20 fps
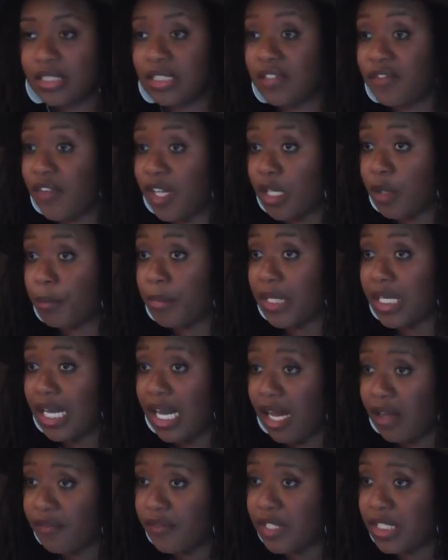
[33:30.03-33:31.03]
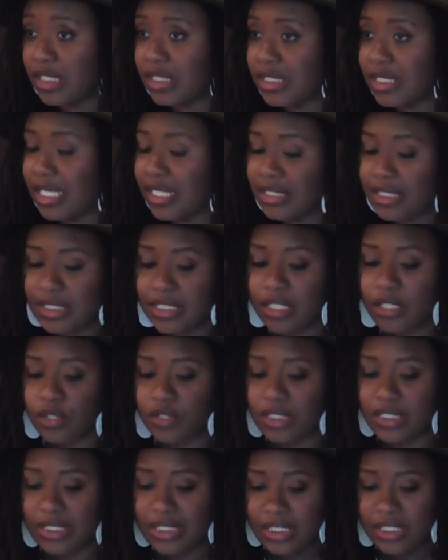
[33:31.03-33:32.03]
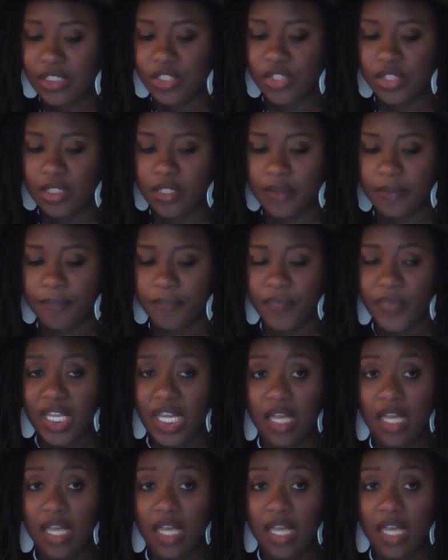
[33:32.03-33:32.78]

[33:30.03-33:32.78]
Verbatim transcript: developing confidence and skill in teaching,